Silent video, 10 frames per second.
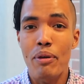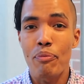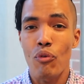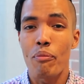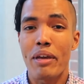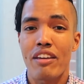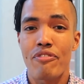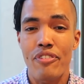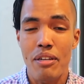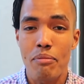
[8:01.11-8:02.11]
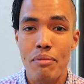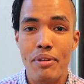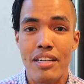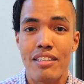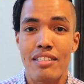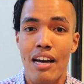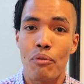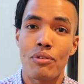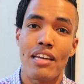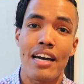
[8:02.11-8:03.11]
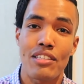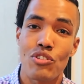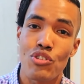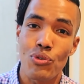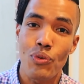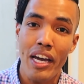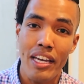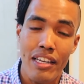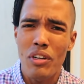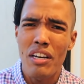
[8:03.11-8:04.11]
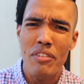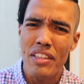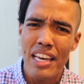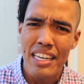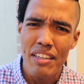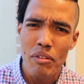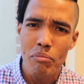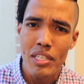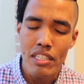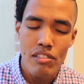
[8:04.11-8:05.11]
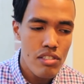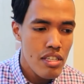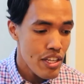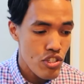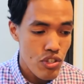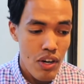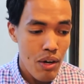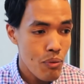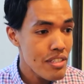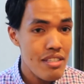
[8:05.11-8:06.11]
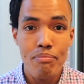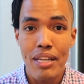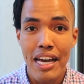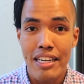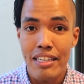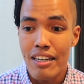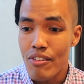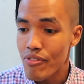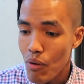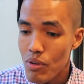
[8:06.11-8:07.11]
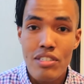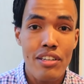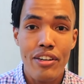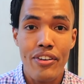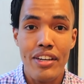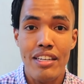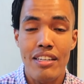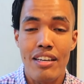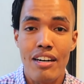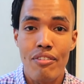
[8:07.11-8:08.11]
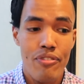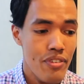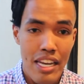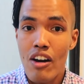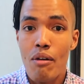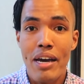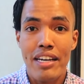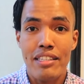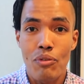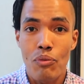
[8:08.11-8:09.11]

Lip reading: people were making fun of me because I was acting too white, whatever that even means. And so I wasn't black enough, I wasn't Korean enough, now I'm acting